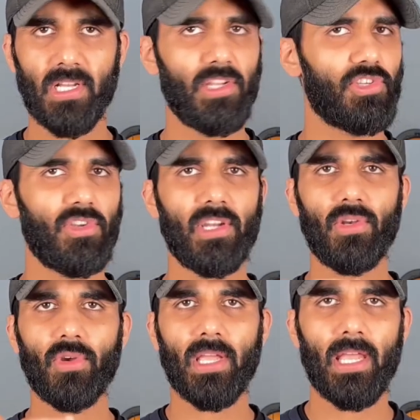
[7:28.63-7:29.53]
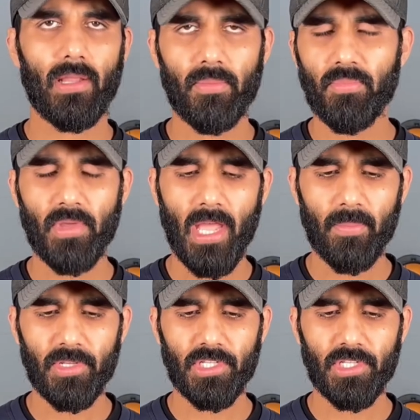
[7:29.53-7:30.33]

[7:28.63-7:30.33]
It shouldn't look amateur,